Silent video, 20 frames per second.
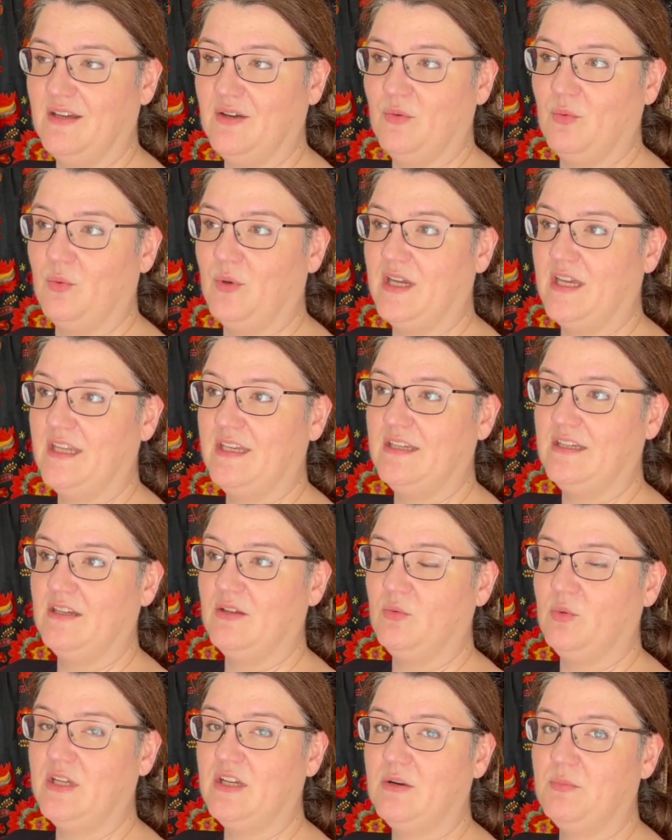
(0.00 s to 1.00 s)
When
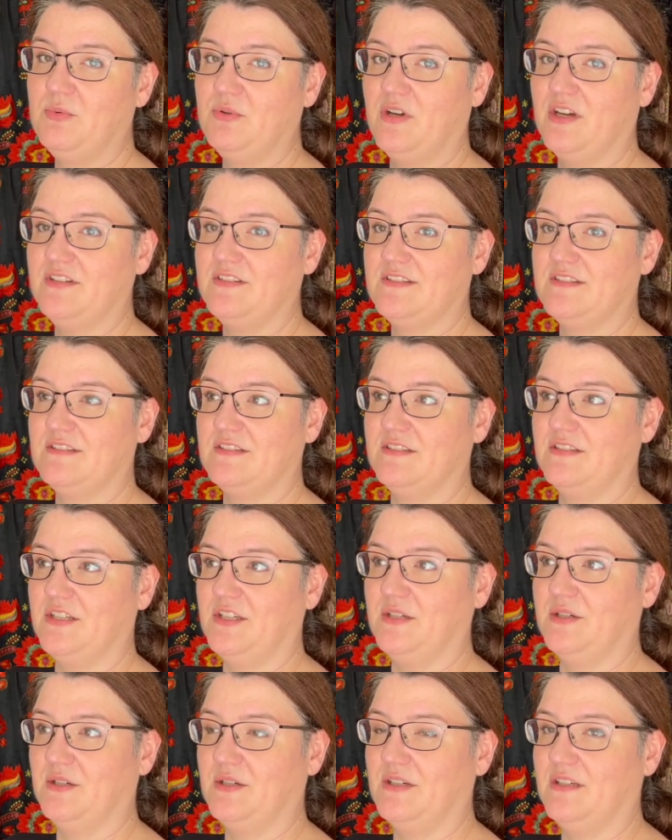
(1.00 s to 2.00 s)
we are Protestant
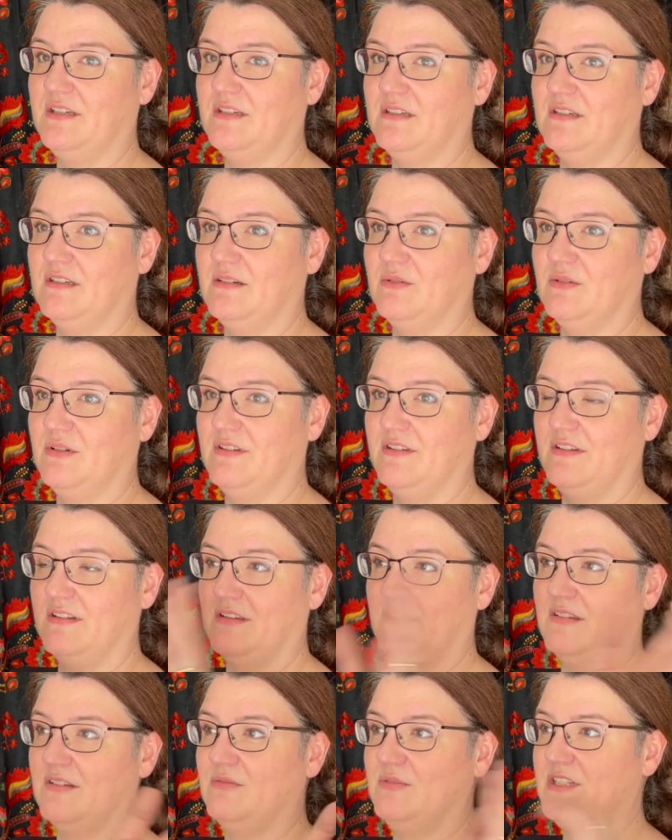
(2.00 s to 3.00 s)
here, or
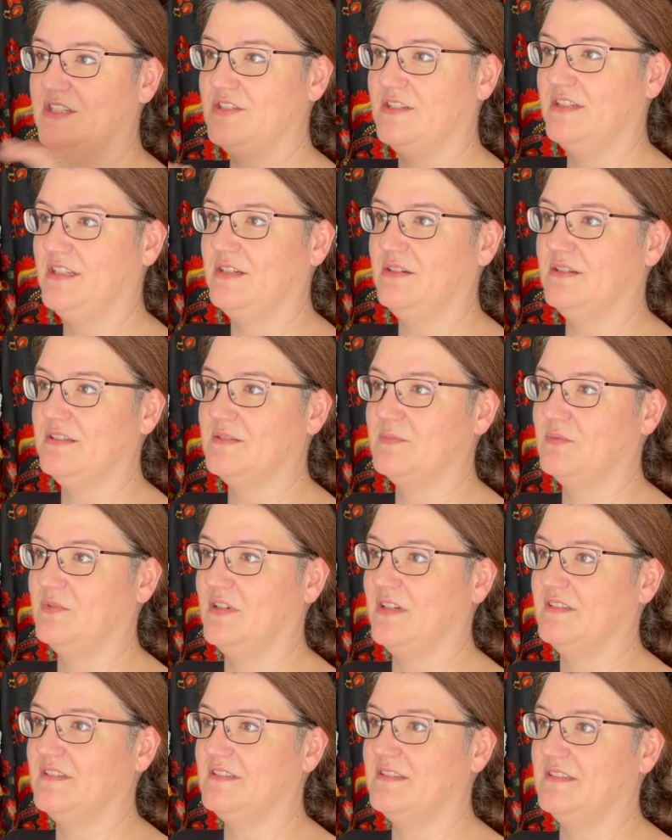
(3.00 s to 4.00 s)
the region here is
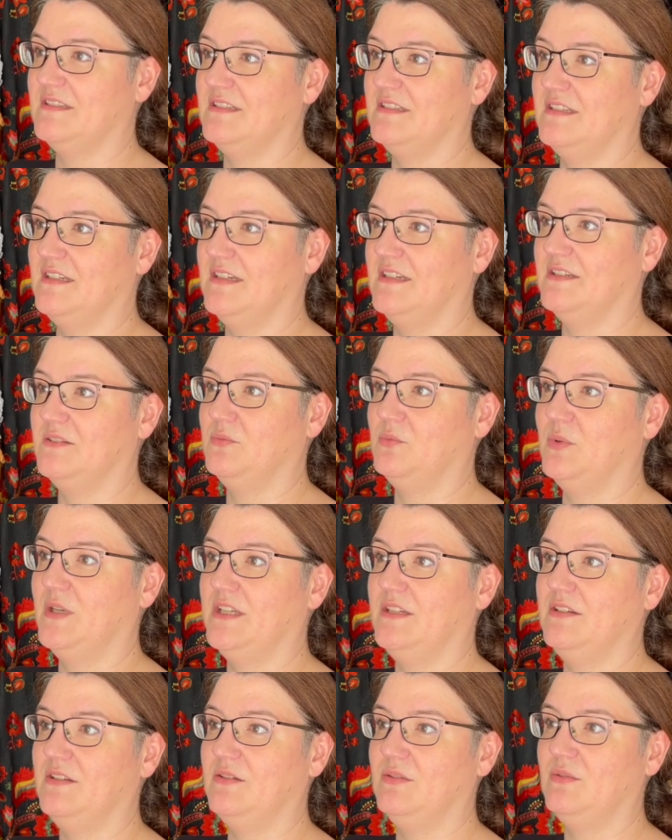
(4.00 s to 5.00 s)
Protestant, and
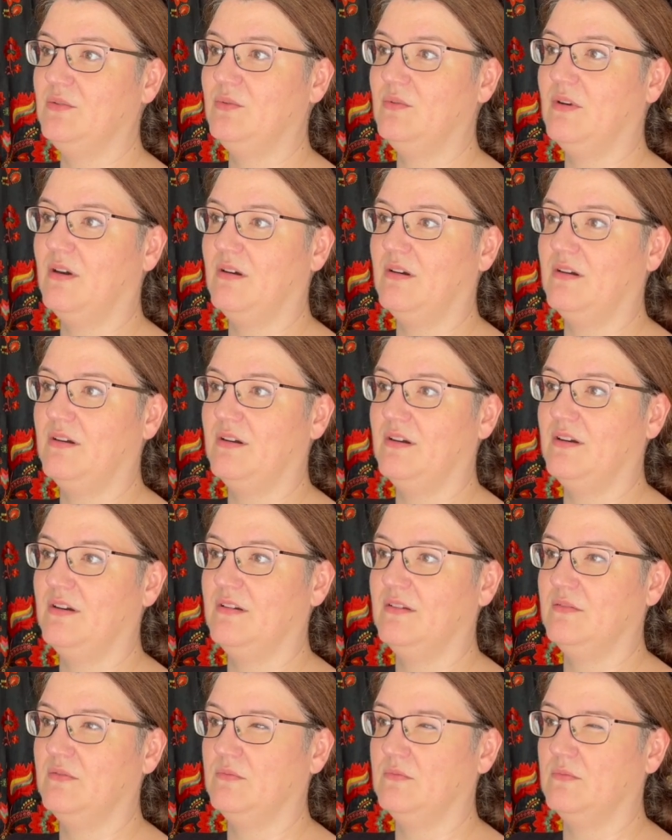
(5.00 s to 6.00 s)
when you
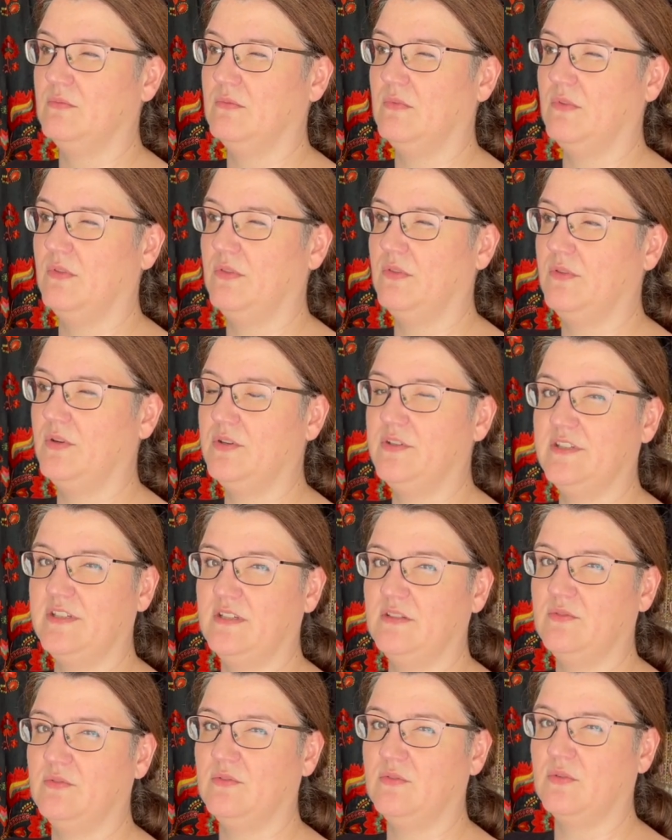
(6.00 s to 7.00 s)
are
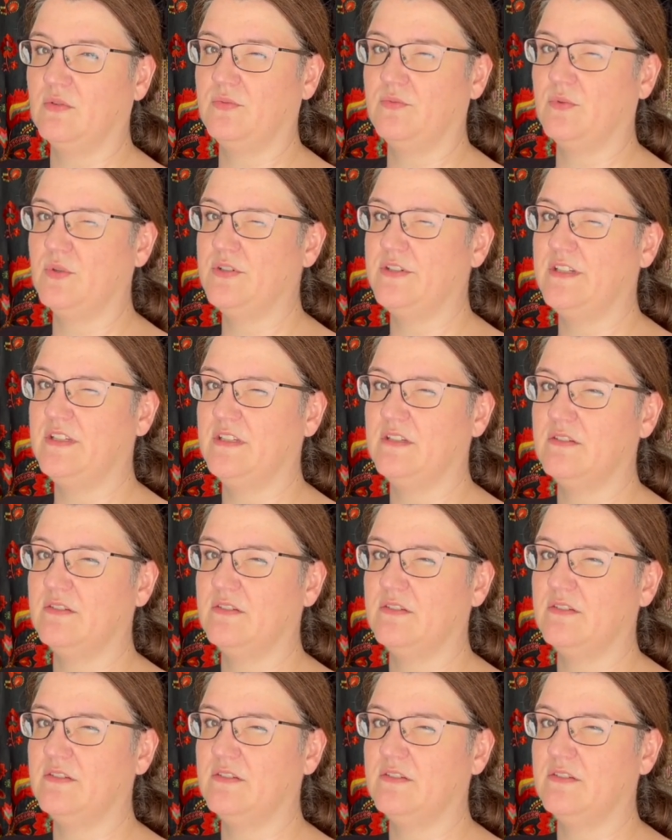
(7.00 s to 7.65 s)
14, 15